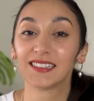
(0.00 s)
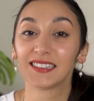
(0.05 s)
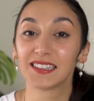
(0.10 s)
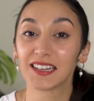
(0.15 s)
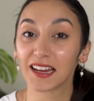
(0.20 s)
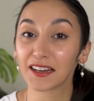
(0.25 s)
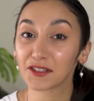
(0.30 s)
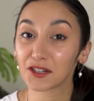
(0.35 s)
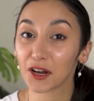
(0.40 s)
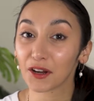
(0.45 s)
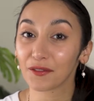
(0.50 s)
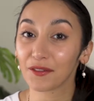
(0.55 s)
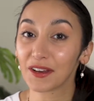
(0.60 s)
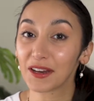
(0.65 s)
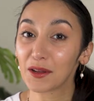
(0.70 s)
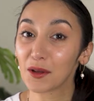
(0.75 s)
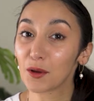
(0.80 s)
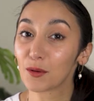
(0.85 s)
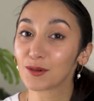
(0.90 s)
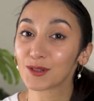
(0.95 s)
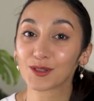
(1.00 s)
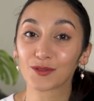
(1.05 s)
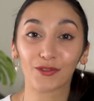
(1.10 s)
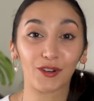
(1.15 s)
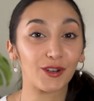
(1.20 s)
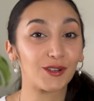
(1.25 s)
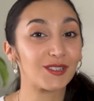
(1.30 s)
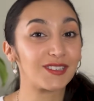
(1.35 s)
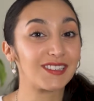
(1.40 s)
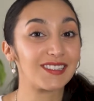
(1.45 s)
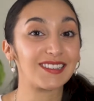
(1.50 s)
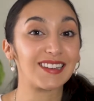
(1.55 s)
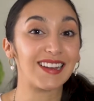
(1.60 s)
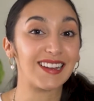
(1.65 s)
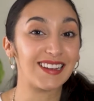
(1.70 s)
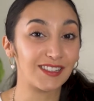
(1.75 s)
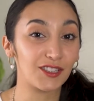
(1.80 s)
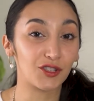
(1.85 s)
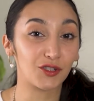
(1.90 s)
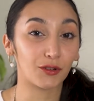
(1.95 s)
TikTok videos versus
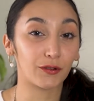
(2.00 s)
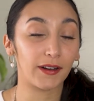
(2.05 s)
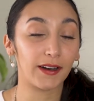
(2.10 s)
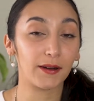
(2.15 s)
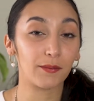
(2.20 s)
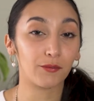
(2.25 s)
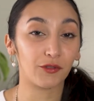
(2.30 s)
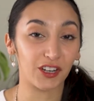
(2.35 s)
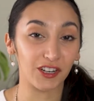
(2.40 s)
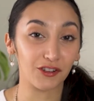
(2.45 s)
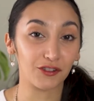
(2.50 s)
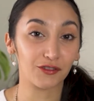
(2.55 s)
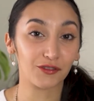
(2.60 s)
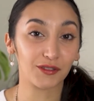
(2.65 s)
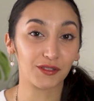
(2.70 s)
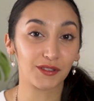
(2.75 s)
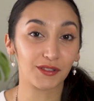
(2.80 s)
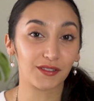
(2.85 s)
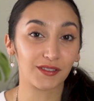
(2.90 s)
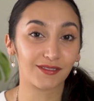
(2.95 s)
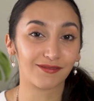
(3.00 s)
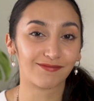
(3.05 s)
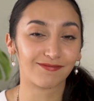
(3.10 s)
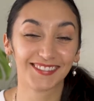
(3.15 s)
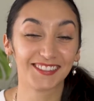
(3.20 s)
Instagram Reels.